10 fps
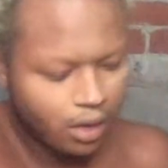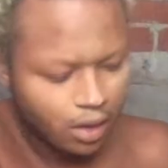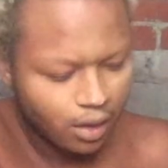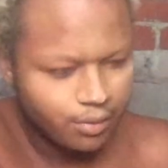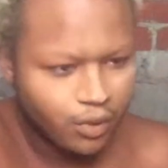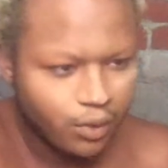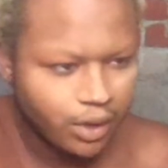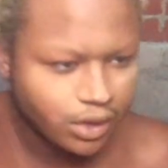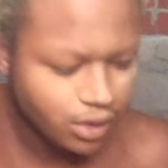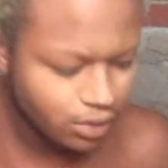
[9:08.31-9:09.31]
I'm
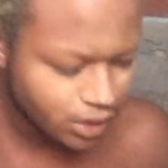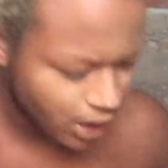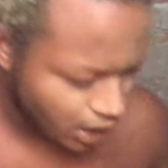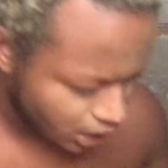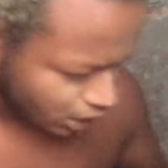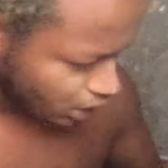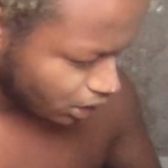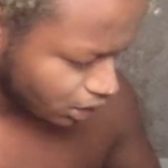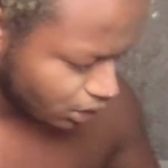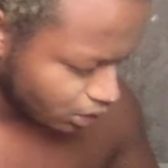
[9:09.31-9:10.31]
going to take,
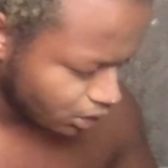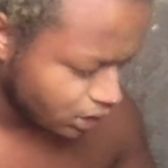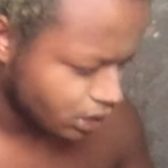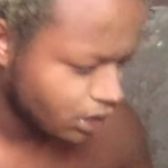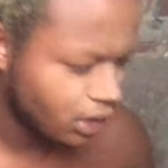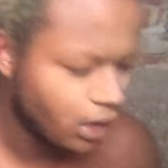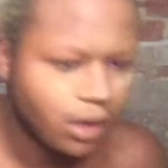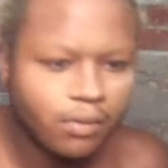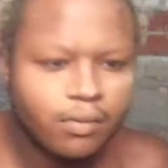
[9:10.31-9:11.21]
let's see,